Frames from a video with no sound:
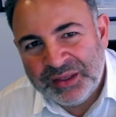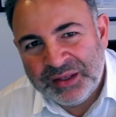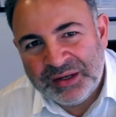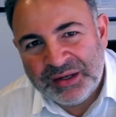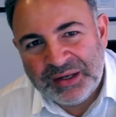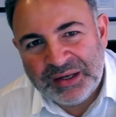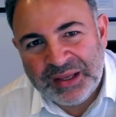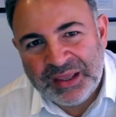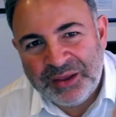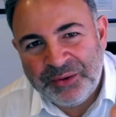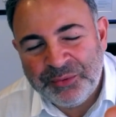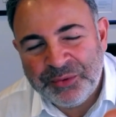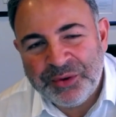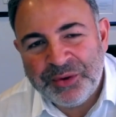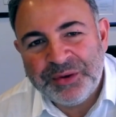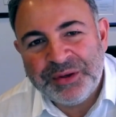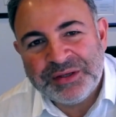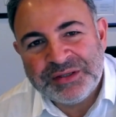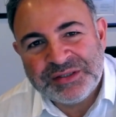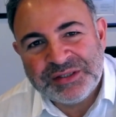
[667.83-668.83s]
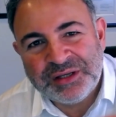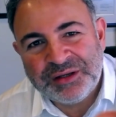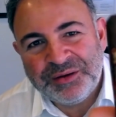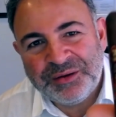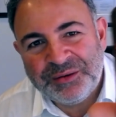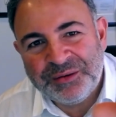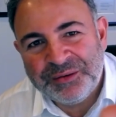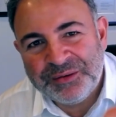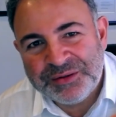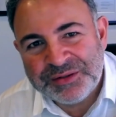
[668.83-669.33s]
La Aurora
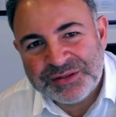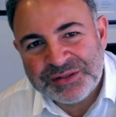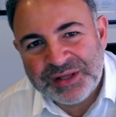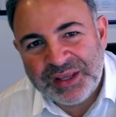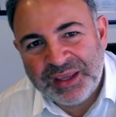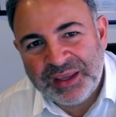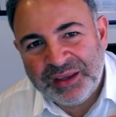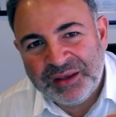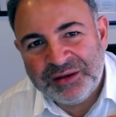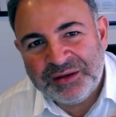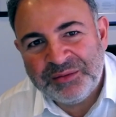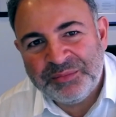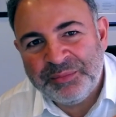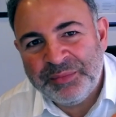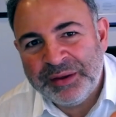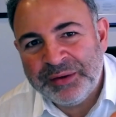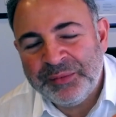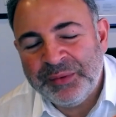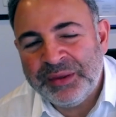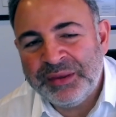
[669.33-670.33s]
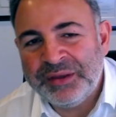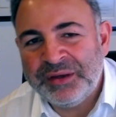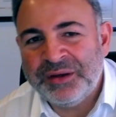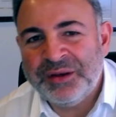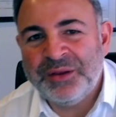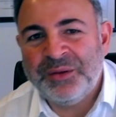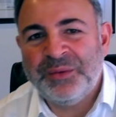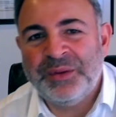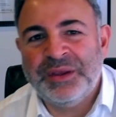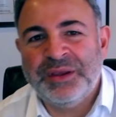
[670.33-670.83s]
Cigars and Manuel
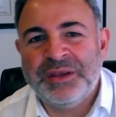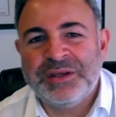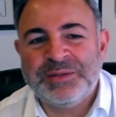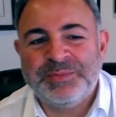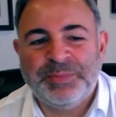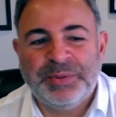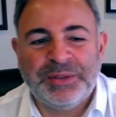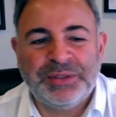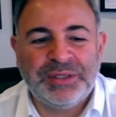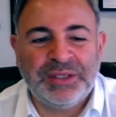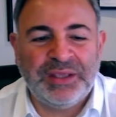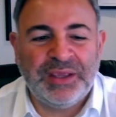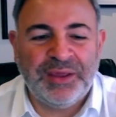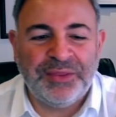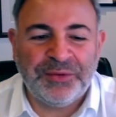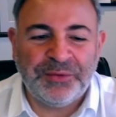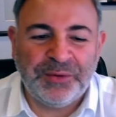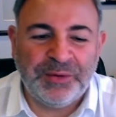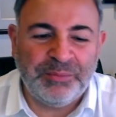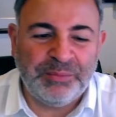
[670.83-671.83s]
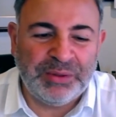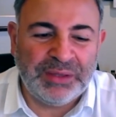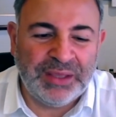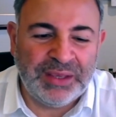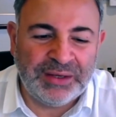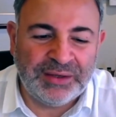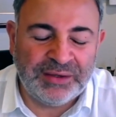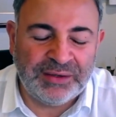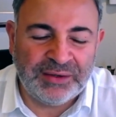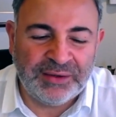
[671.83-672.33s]
Inoa is put together a
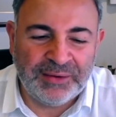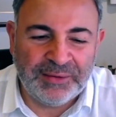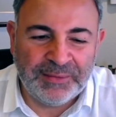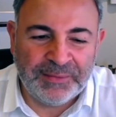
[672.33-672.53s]
blend